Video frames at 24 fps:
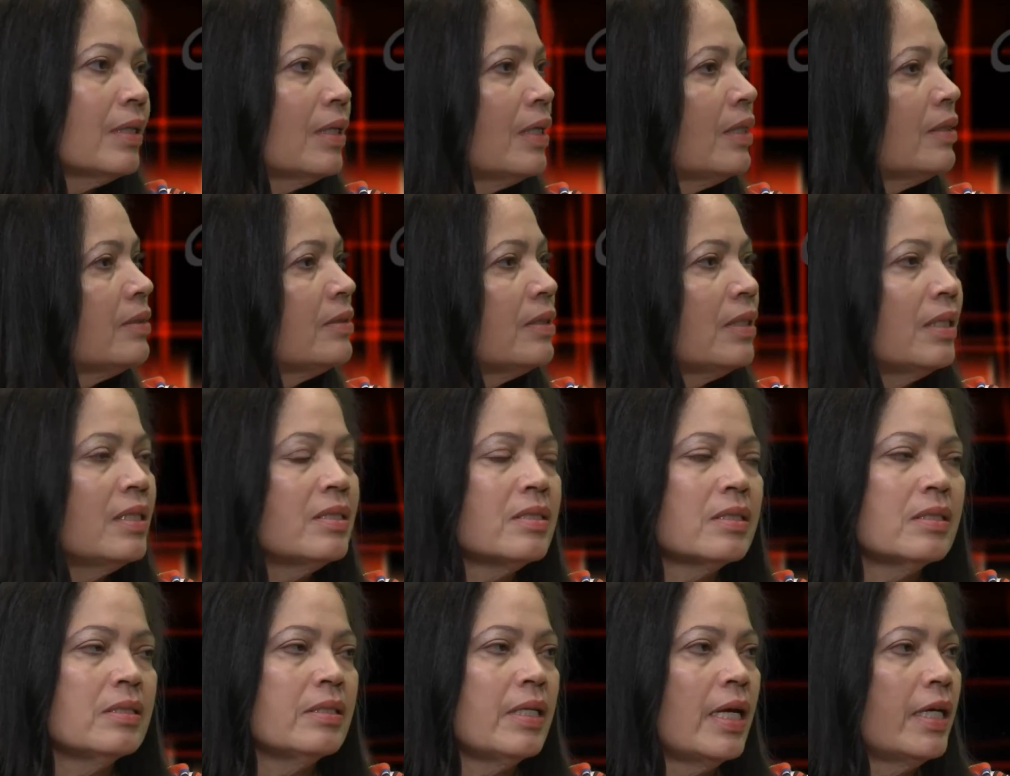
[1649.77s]

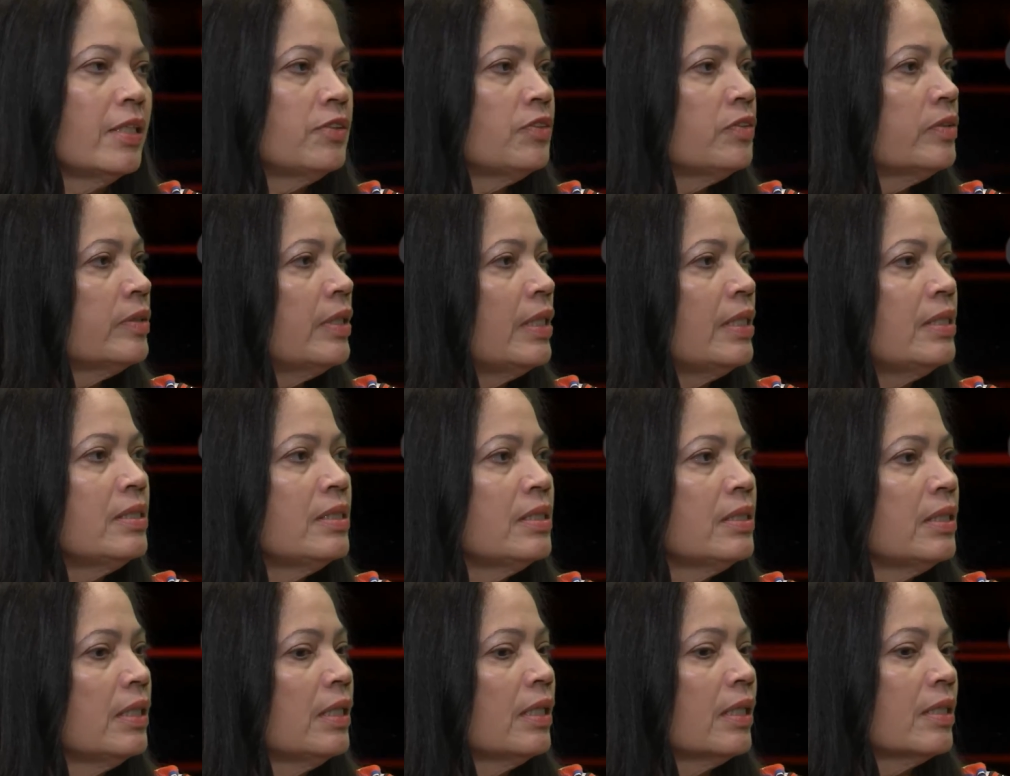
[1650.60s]
It's a natural
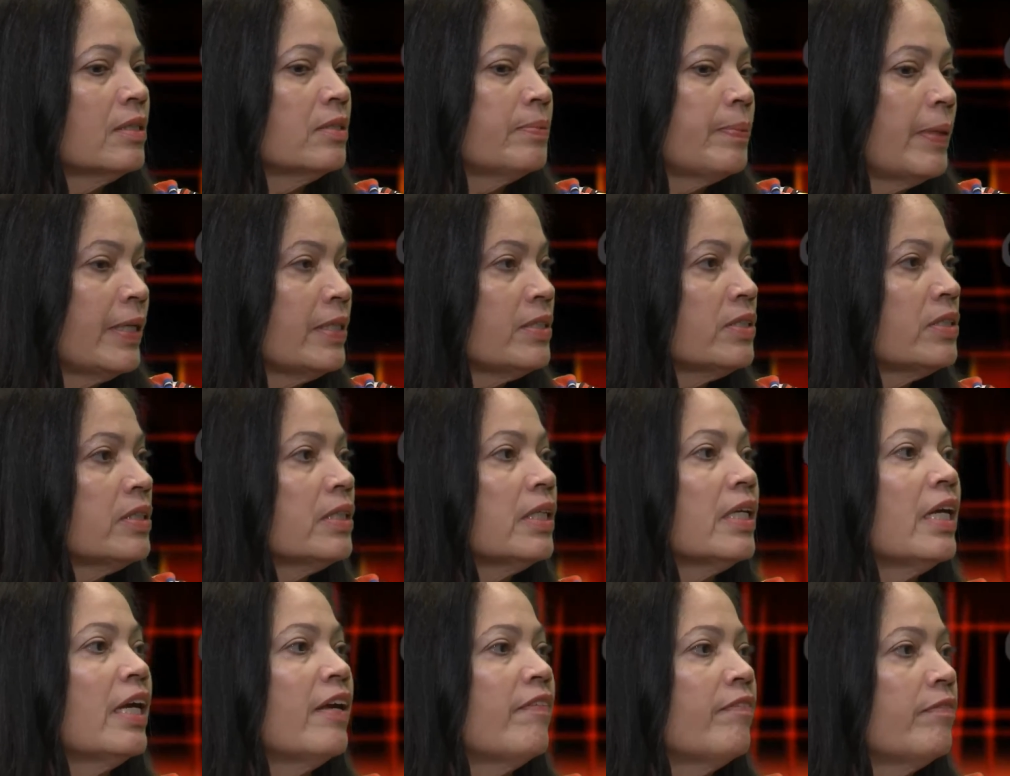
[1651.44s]
instinct,
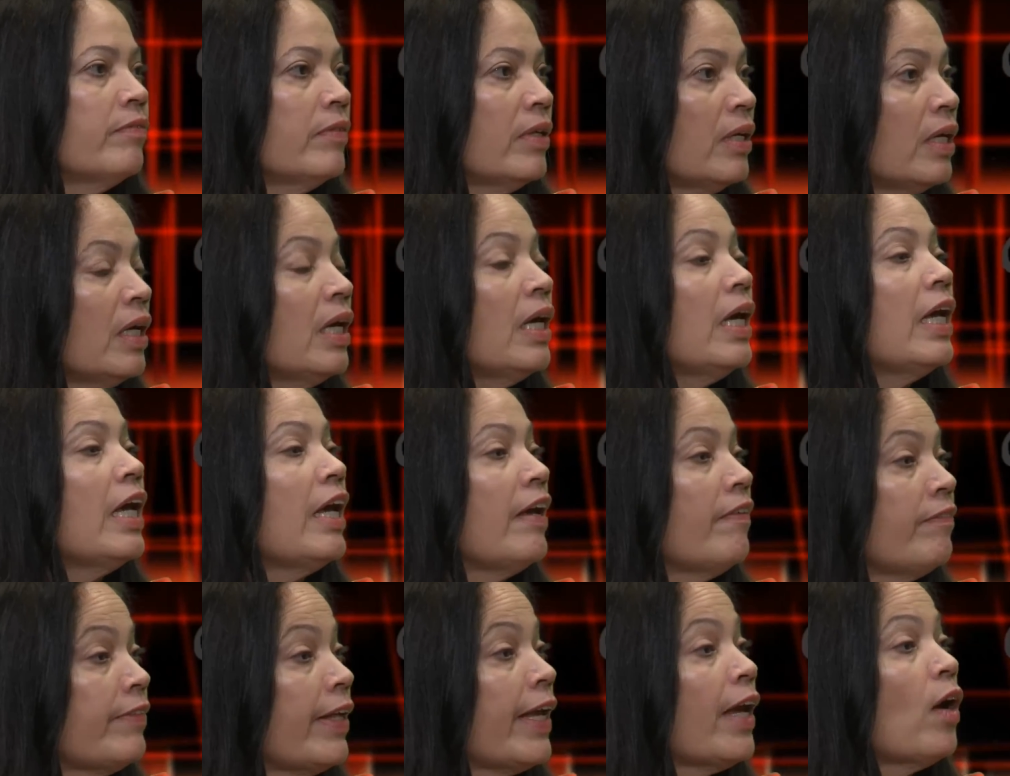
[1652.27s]
especially
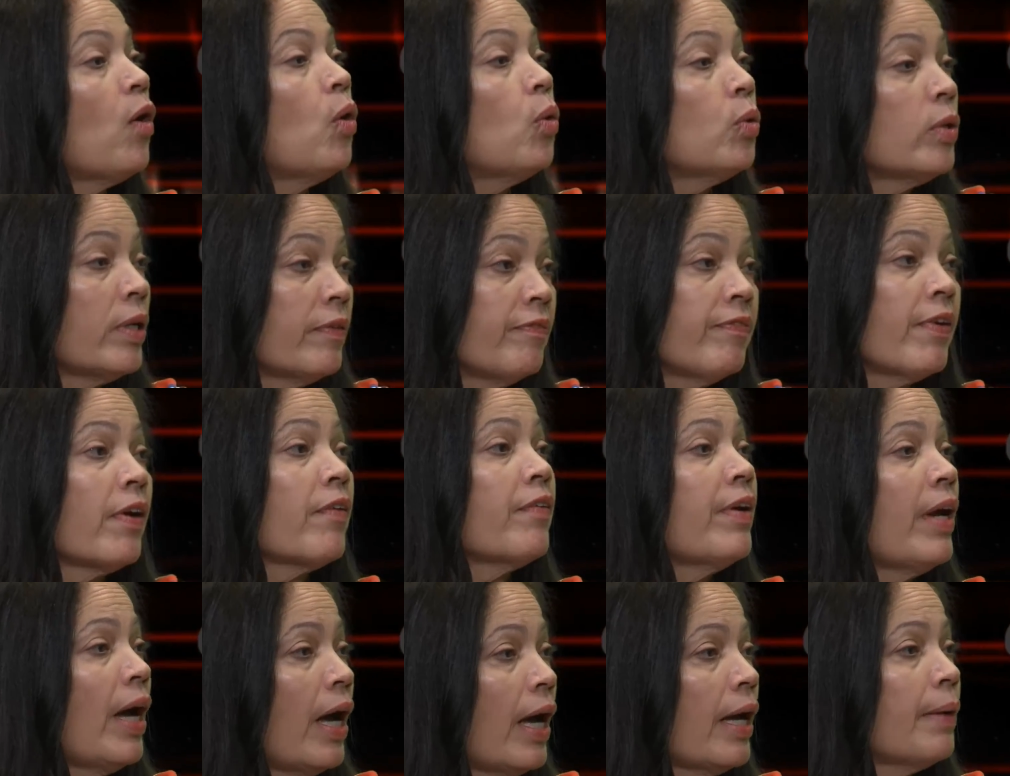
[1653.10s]
if they hold a
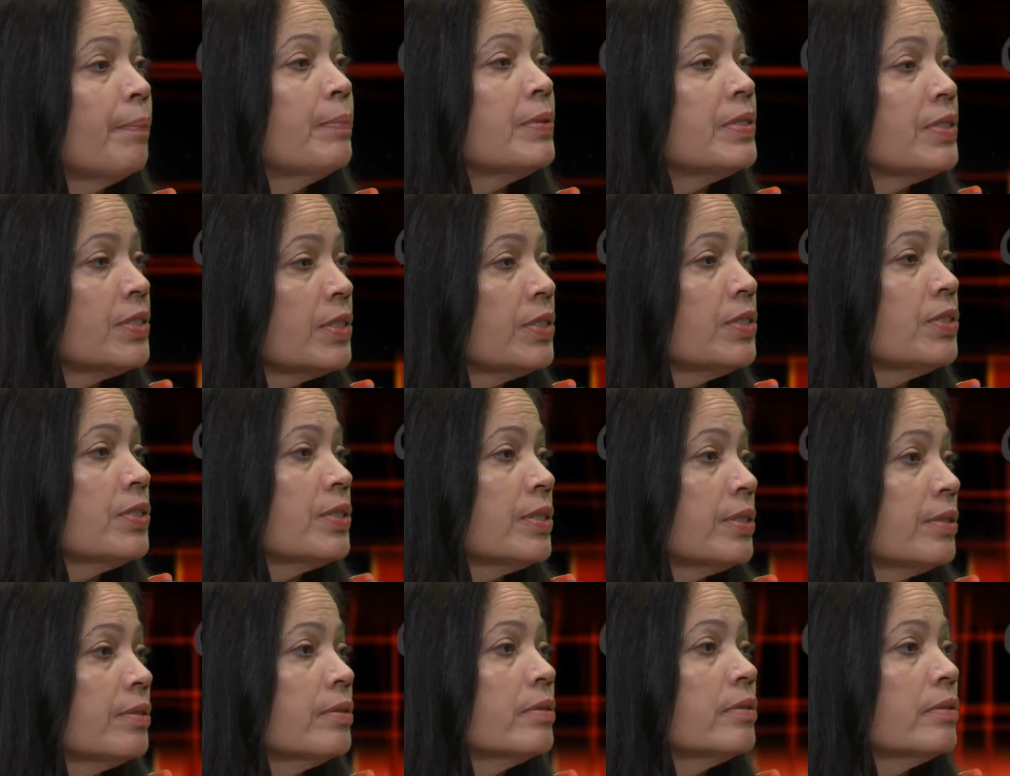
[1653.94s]
very high
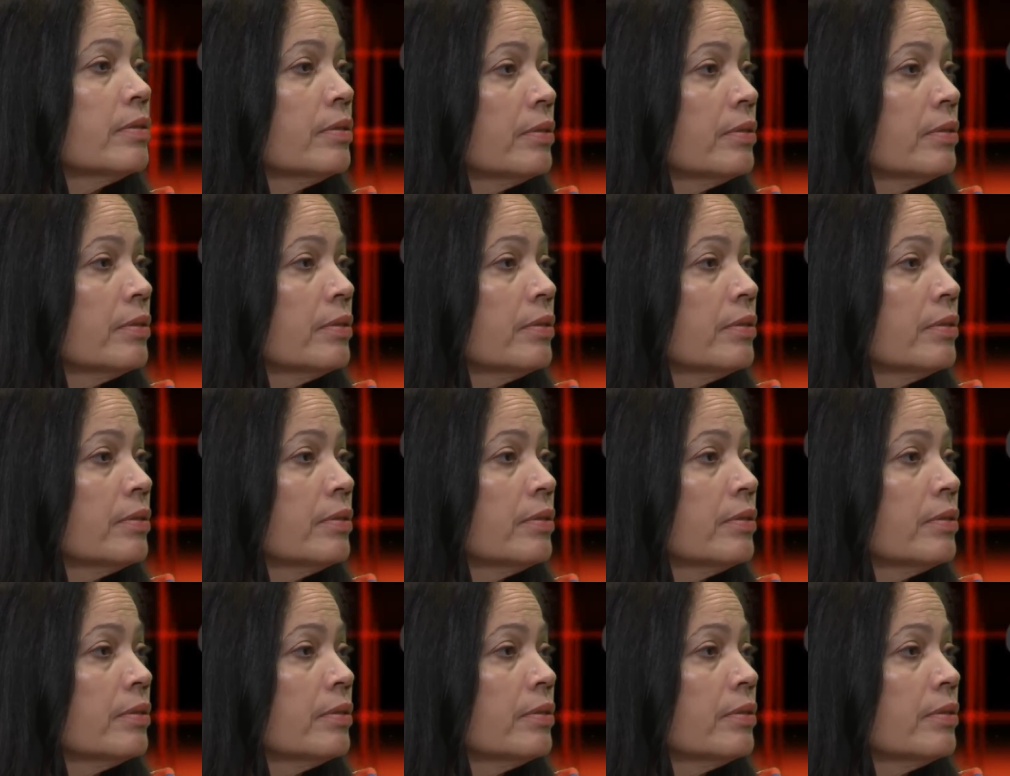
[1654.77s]
position.